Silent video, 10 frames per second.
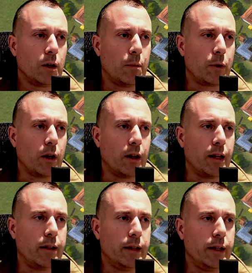I'm gonna
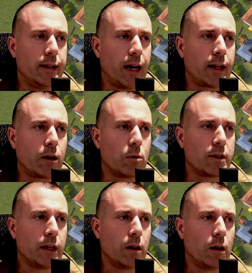let the tactical
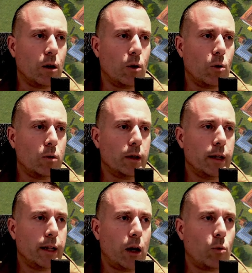skill load
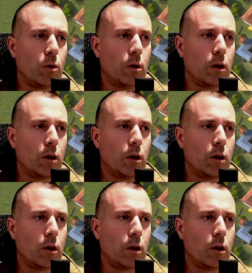and I will